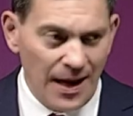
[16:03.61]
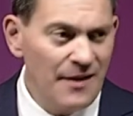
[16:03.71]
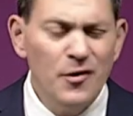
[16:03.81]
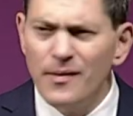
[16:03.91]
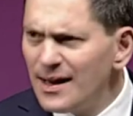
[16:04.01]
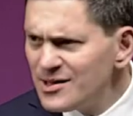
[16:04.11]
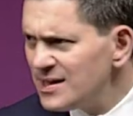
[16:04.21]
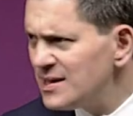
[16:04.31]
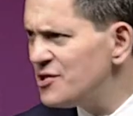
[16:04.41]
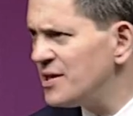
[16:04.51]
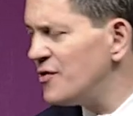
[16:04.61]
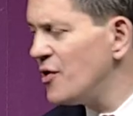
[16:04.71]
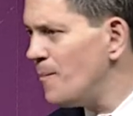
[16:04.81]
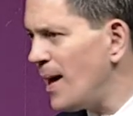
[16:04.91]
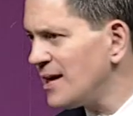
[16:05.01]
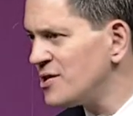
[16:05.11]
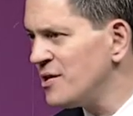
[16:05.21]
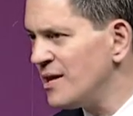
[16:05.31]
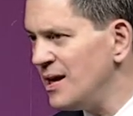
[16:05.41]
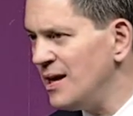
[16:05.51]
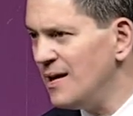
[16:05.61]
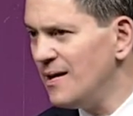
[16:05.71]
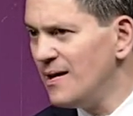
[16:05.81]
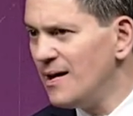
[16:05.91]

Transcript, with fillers: And if you actually, it's interesting, if you go back to the